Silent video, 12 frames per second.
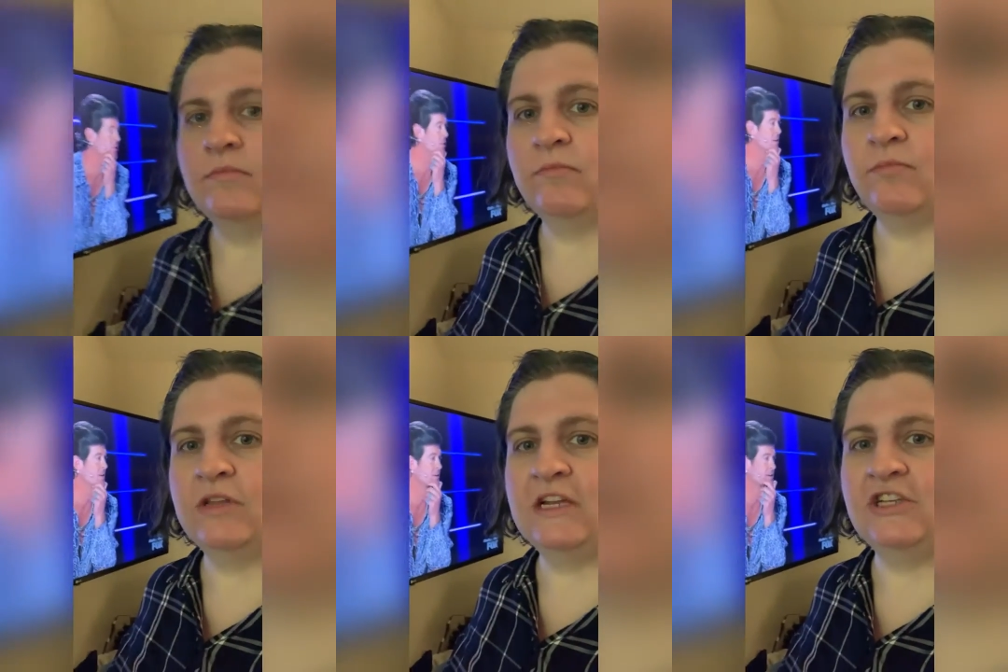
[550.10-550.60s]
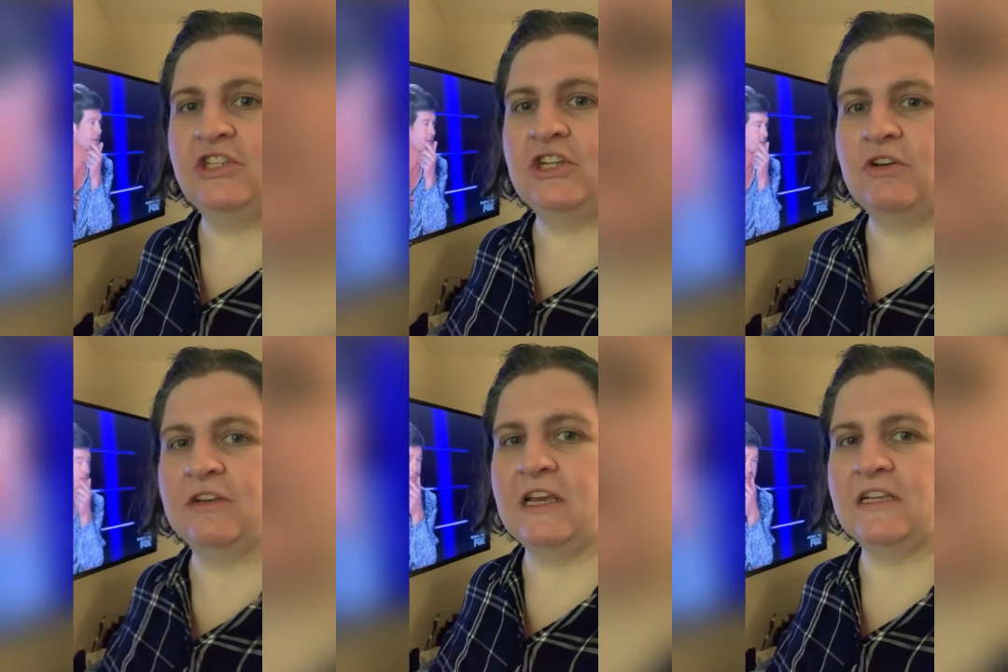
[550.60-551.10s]
Please
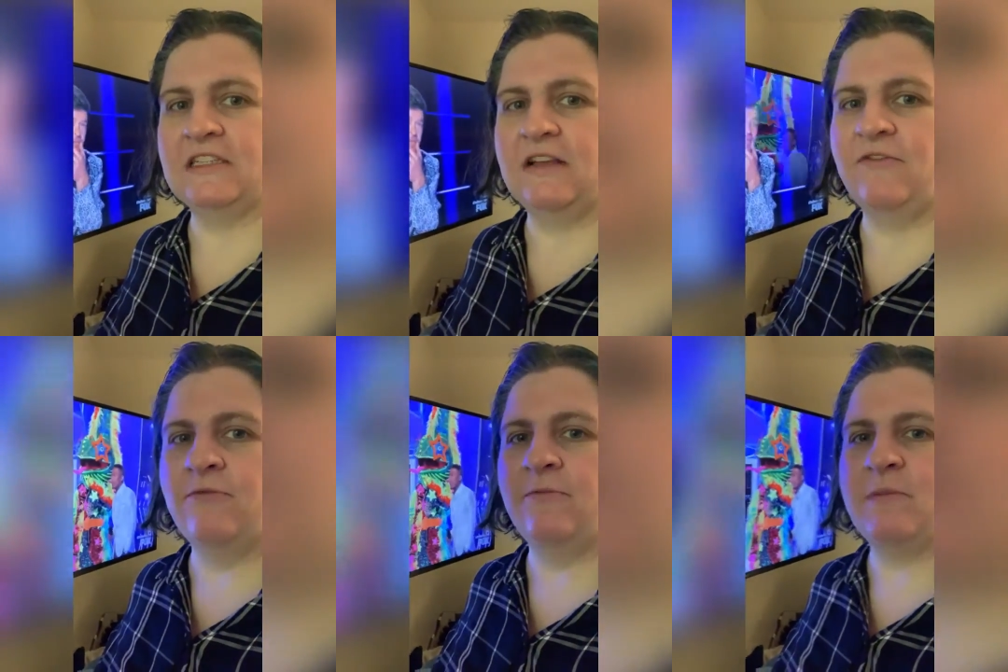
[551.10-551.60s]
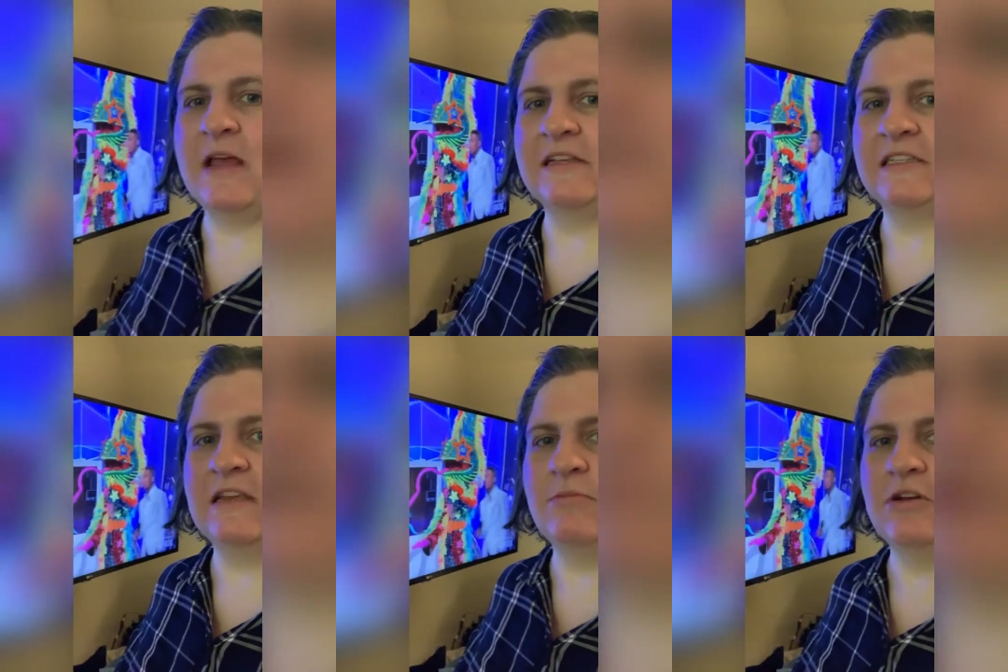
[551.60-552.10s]
don't guess a
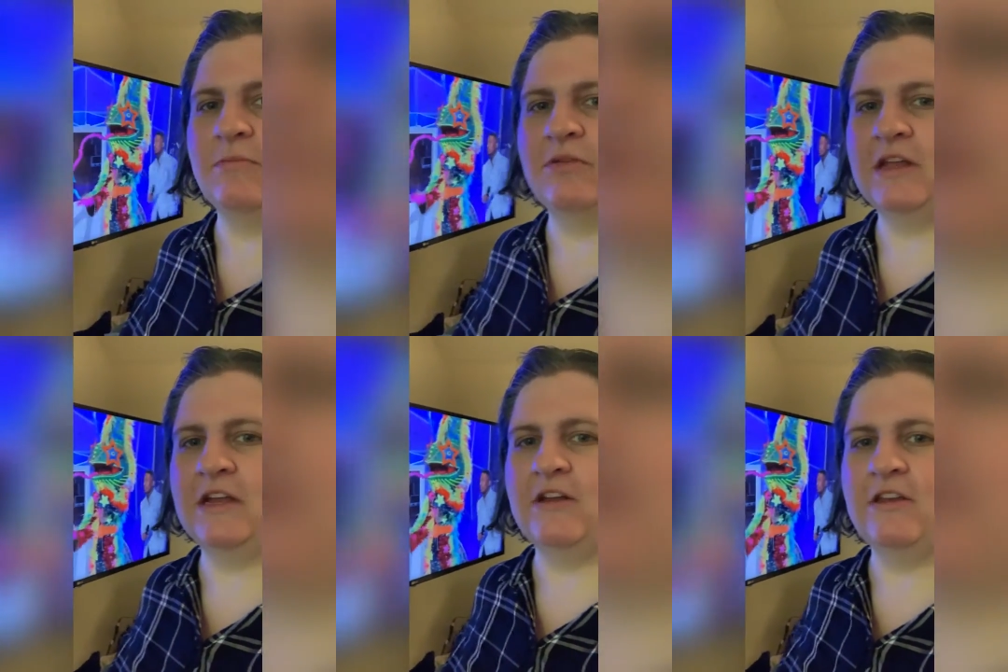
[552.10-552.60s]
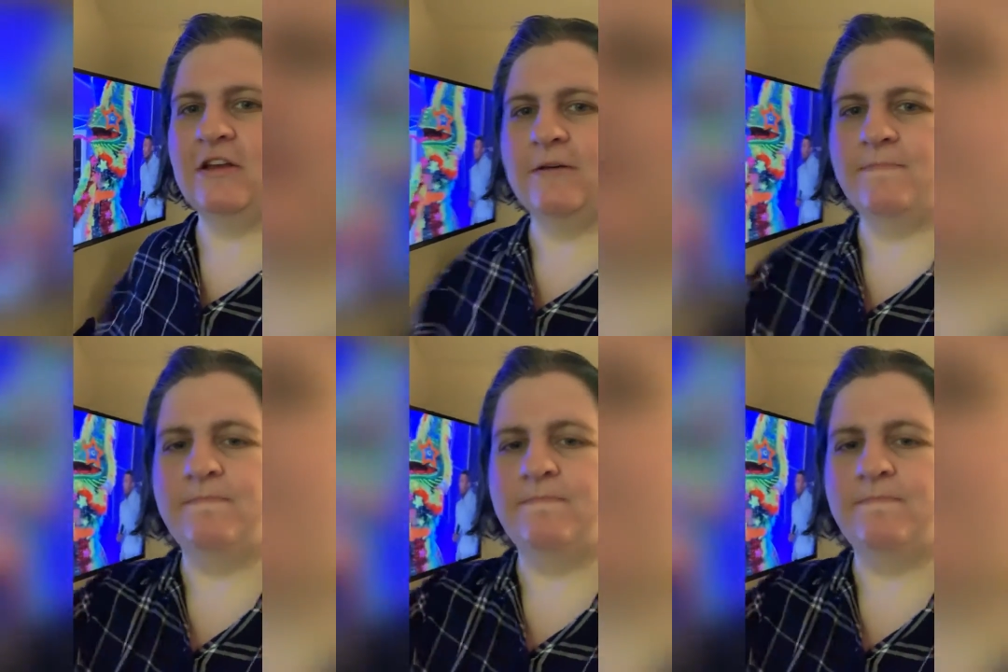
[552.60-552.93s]
basketball player, though.